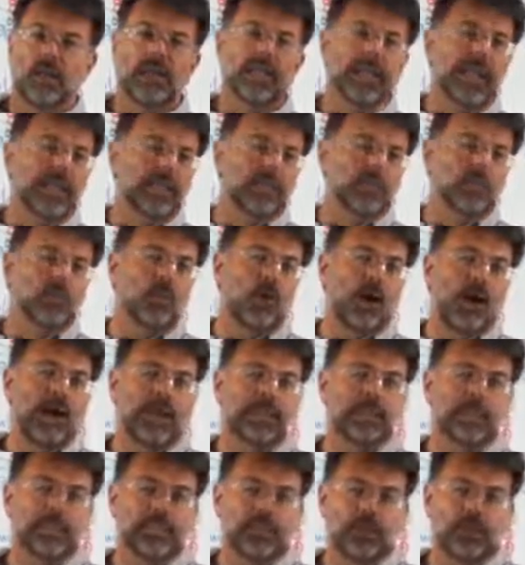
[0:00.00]
and that's why
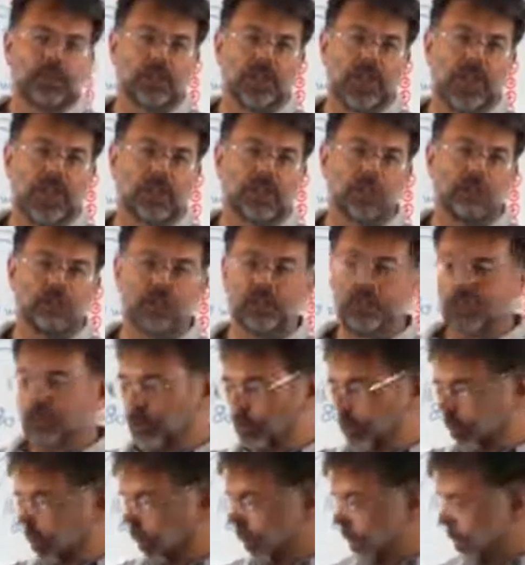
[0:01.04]
it's such a helpful
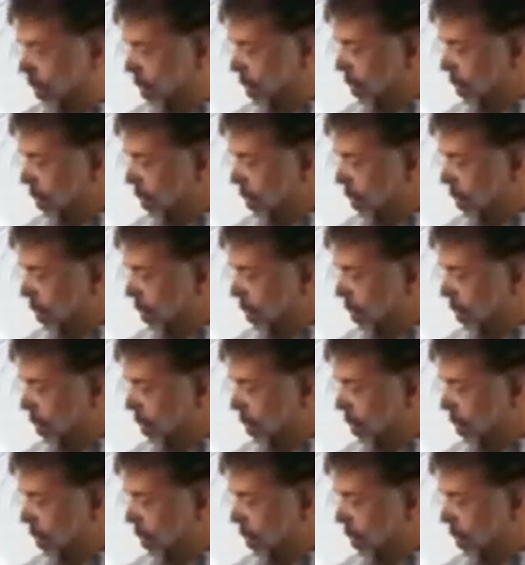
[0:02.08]
tool.